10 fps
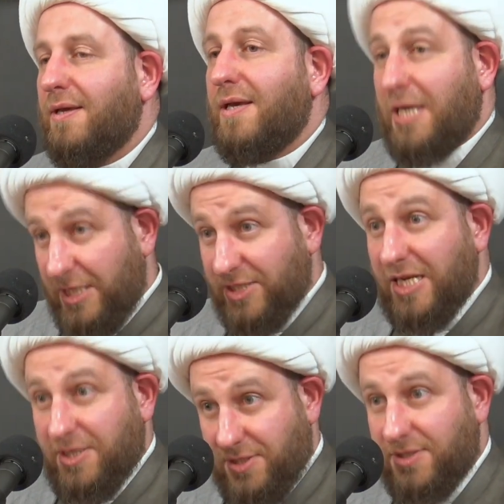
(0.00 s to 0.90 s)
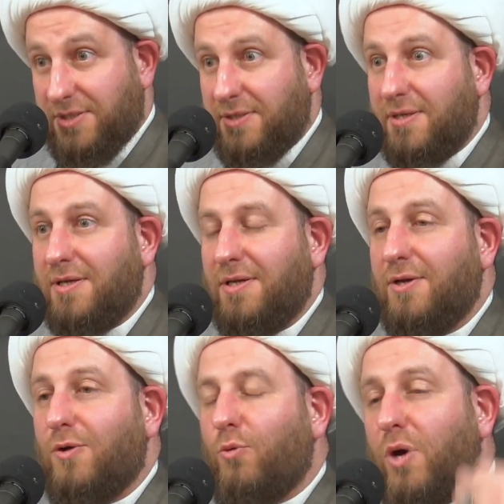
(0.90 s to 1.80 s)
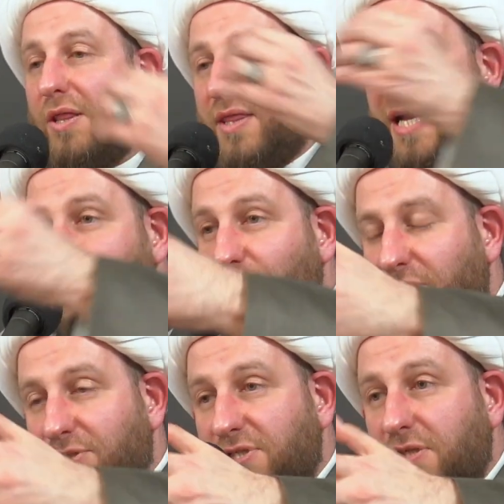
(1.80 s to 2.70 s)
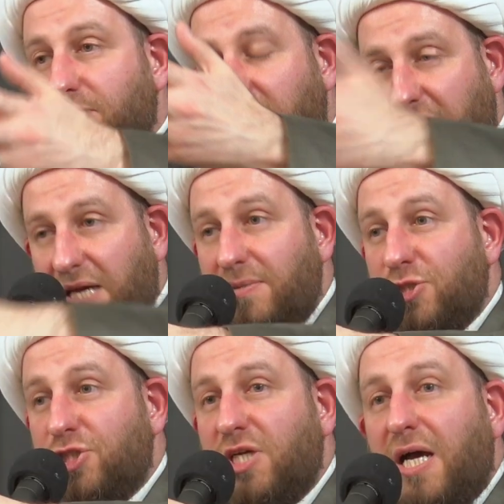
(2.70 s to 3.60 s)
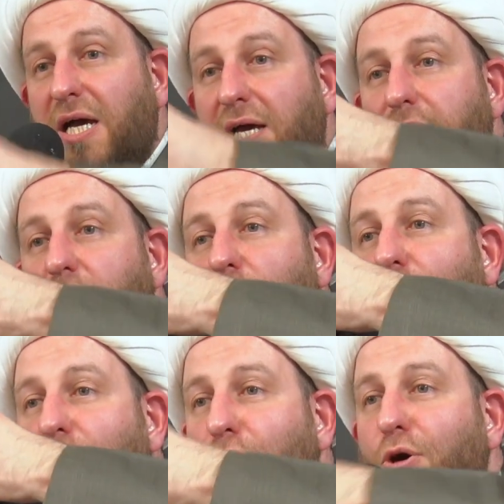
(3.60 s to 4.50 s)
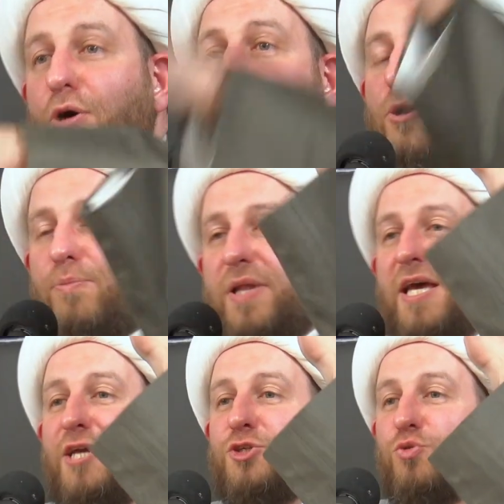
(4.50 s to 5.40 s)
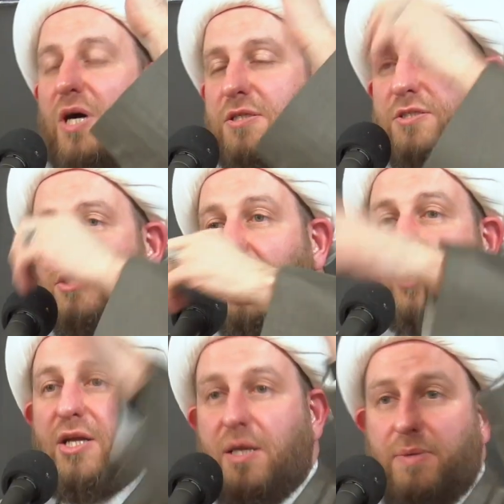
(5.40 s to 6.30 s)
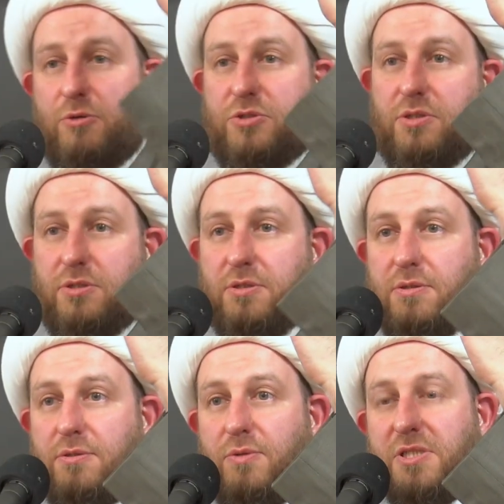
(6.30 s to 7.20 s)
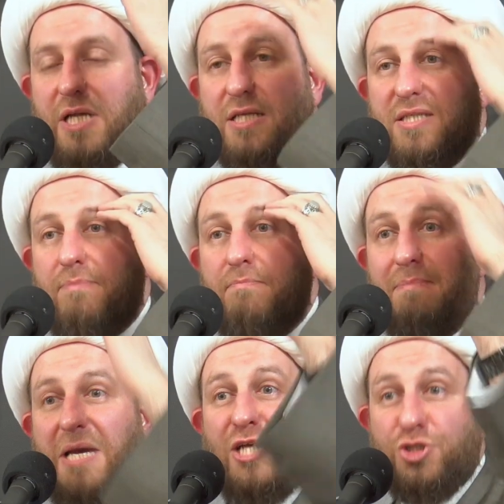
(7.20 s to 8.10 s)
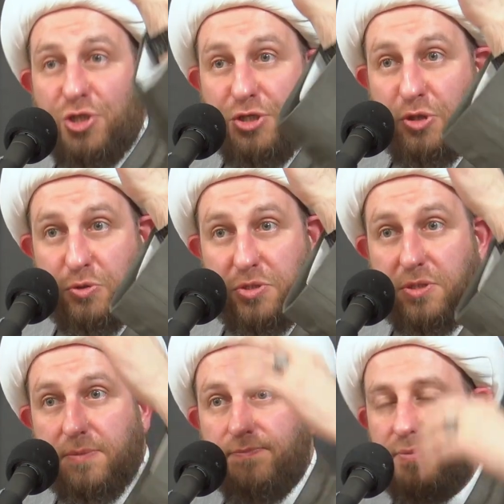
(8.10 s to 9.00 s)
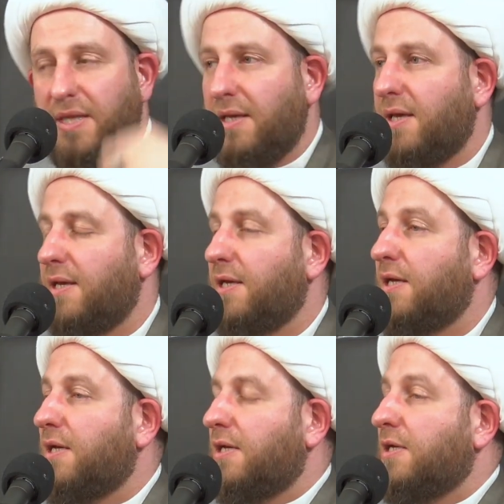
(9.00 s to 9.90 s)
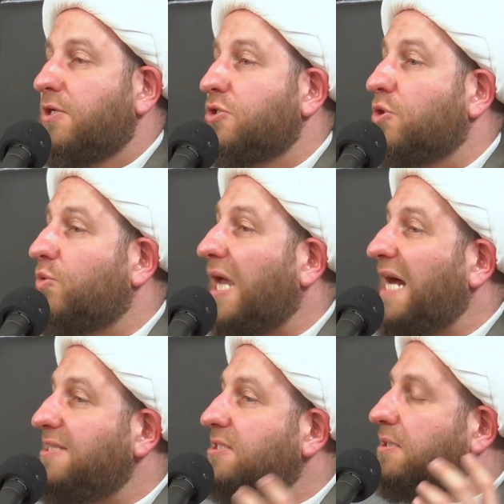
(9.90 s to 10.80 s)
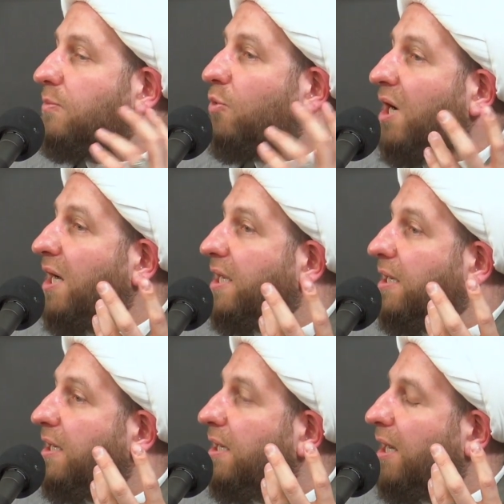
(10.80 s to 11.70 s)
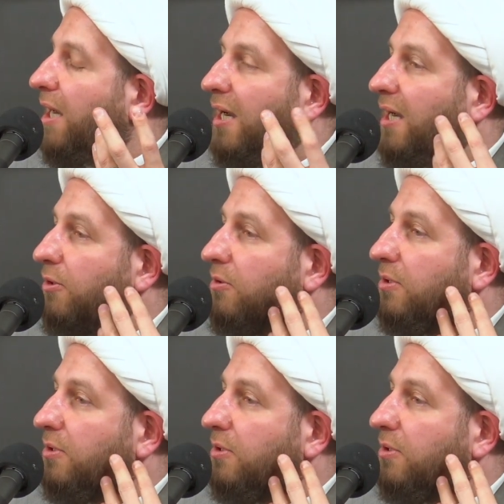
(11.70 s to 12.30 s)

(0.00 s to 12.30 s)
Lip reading: He says, when that person became a Shia, the whole place was talking about it. It was like some major news. So we asked him, why? How?